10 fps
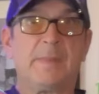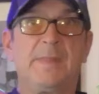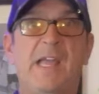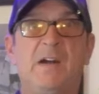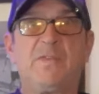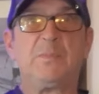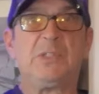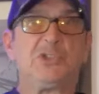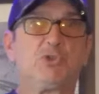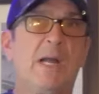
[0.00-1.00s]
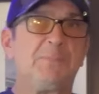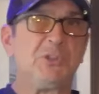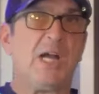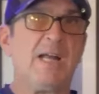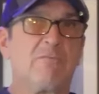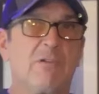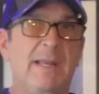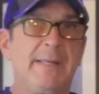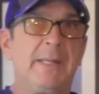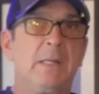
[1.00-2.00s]
Now from this drop shot
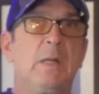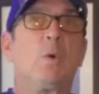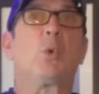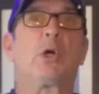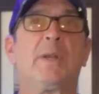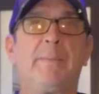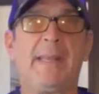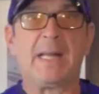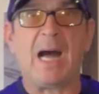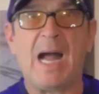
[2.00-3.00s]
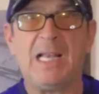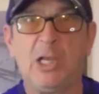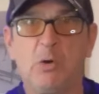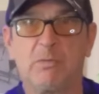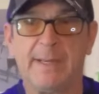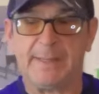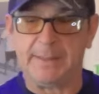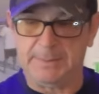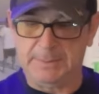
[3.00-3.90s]
rig, we're going to make a high-low rig.